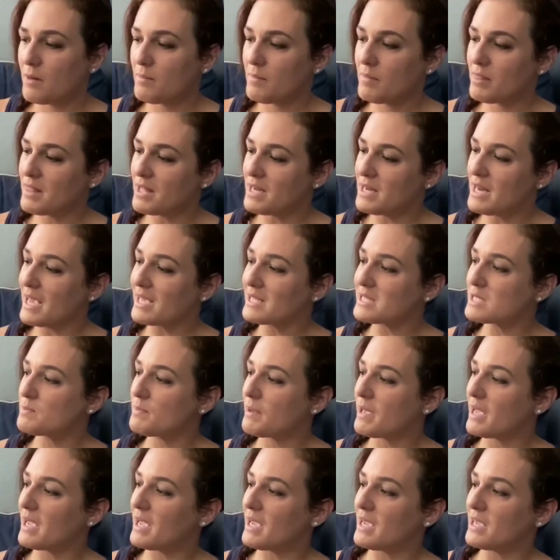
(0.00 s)
The next
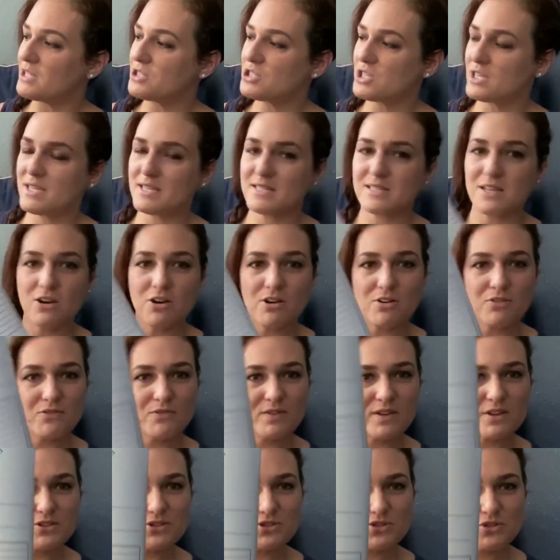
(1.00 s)
page is our
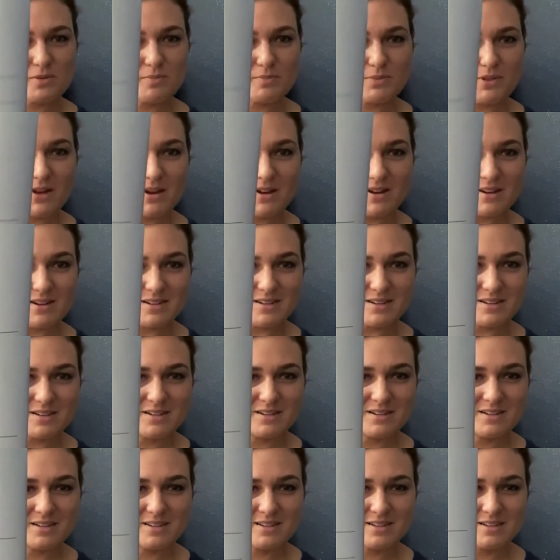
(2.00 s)
field trip log.
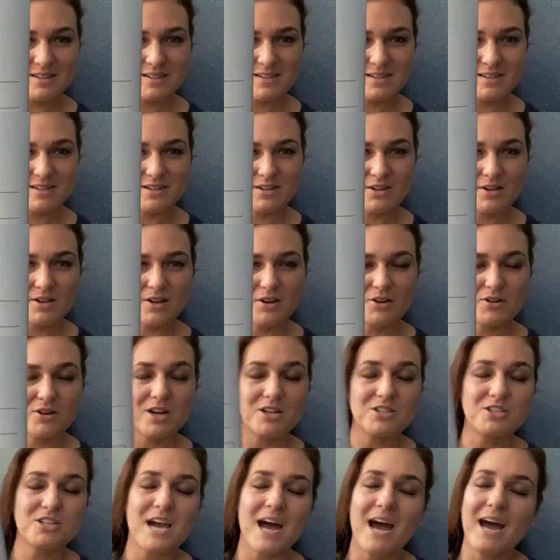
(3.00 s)
Oh
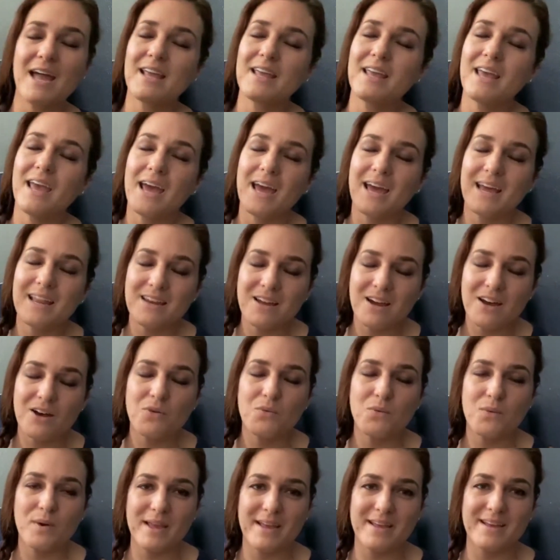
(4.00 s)
gosh, I cannot
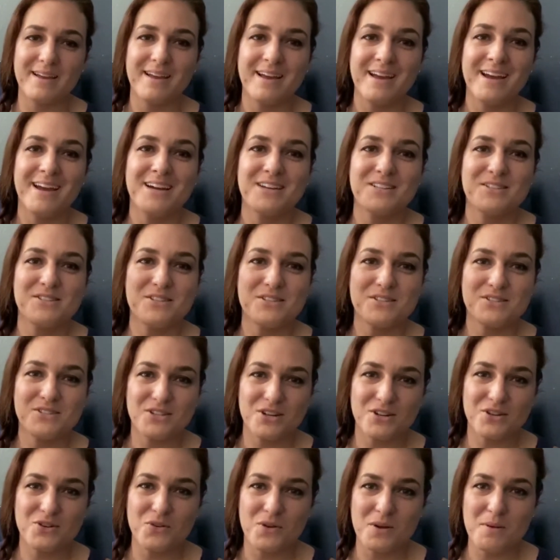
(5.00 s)
wait to
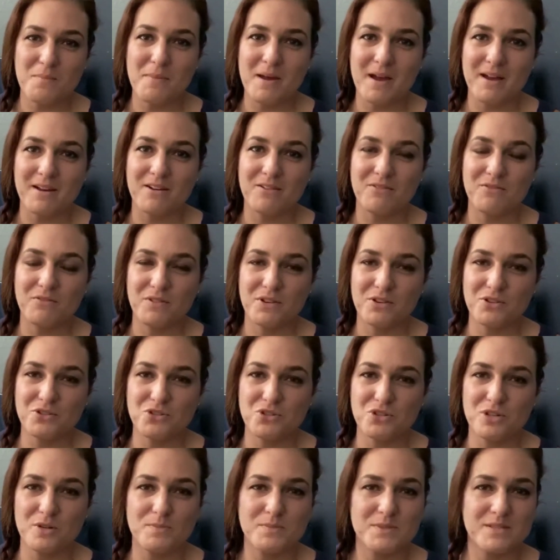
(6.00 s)
start going back on field
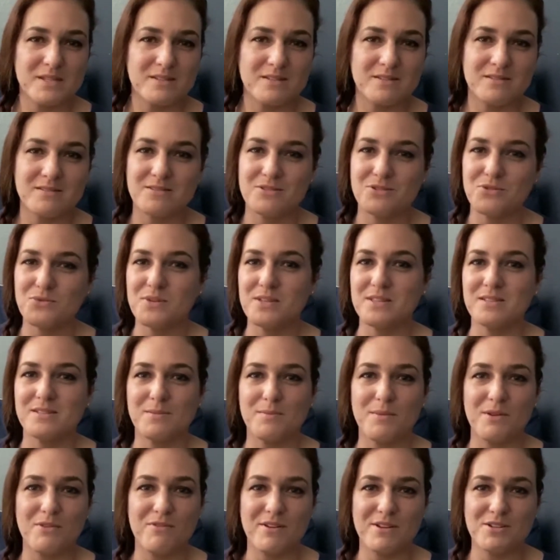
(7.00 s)
trips and doing
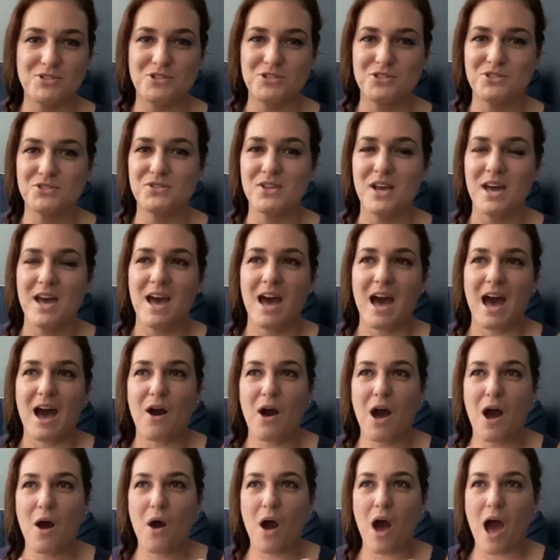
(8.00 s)
some adventures.
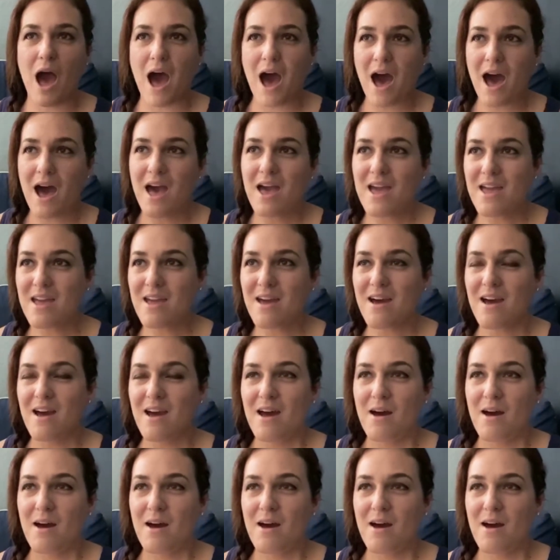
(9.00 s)
I